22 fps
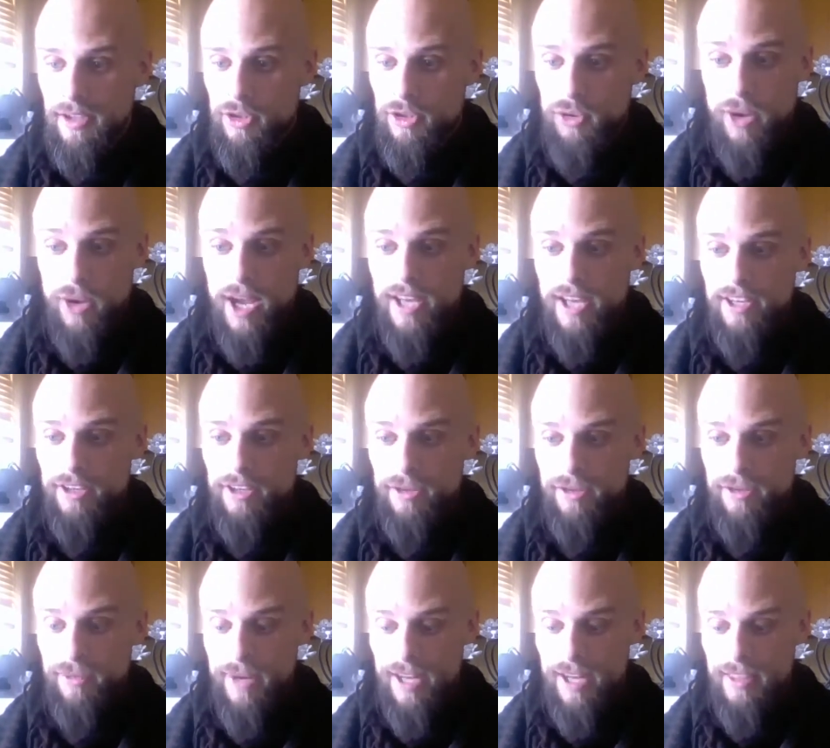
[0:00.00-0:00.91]
trying to
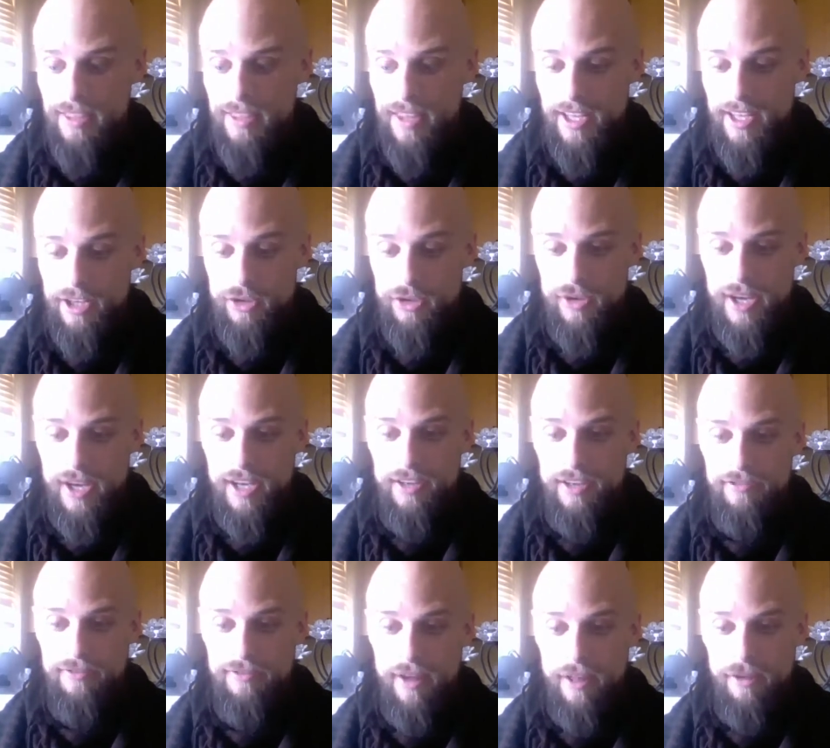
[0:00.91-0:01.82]
do the right thing, trying
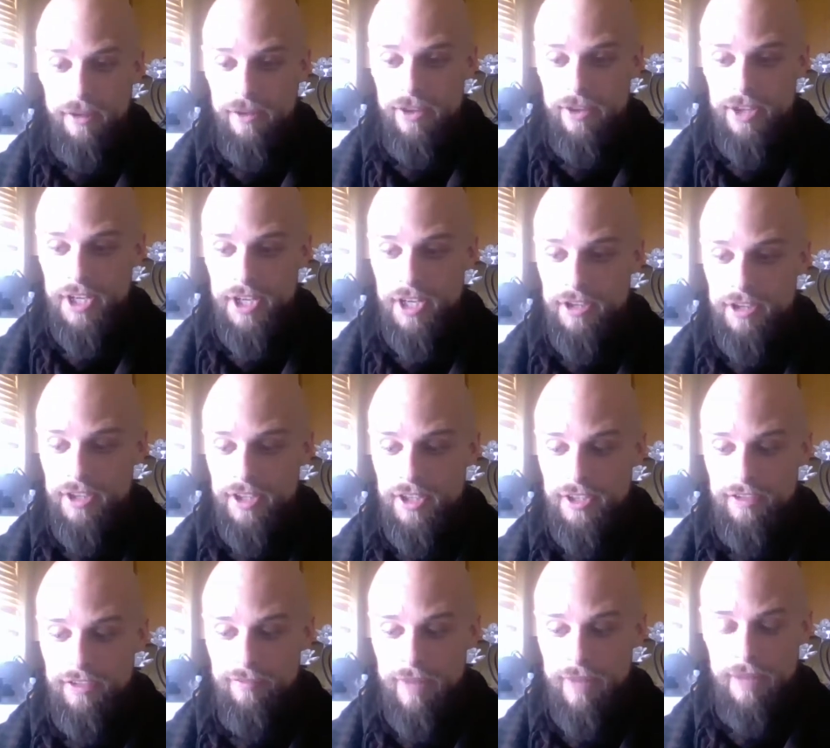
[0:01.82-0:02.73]
to follow the
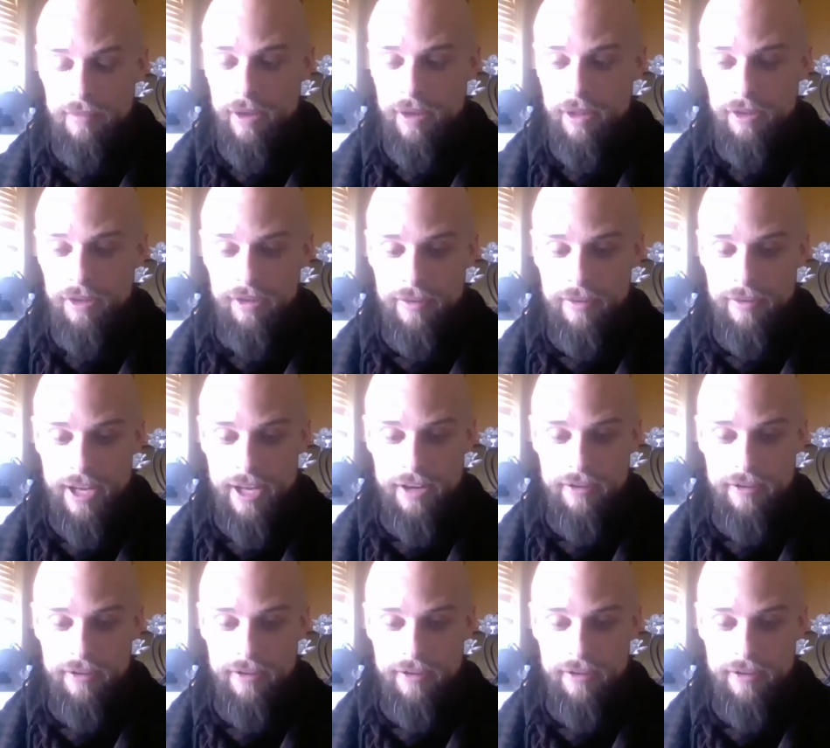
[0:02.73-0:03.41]
teachings of my mother and my